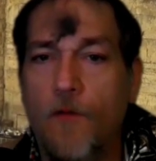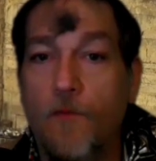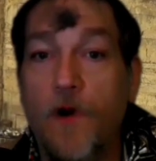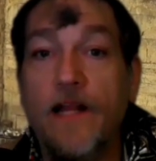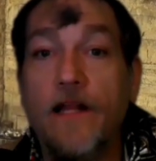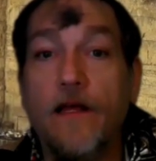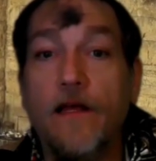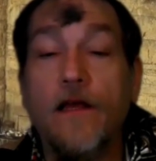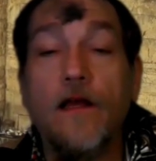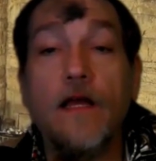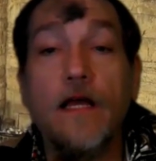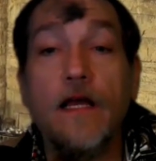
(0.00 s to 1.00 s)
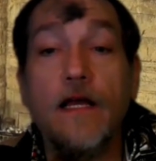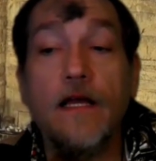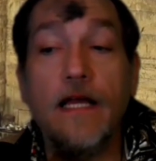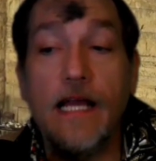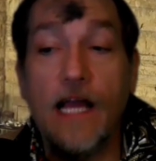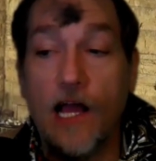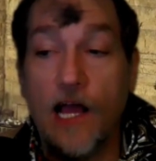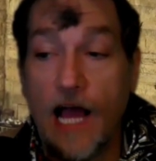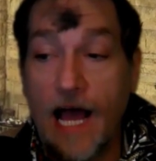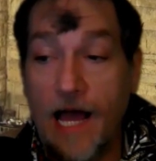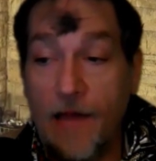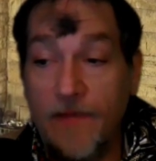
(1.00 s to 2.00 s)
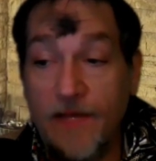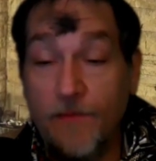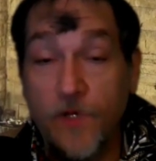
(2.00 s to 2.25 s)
But I mean,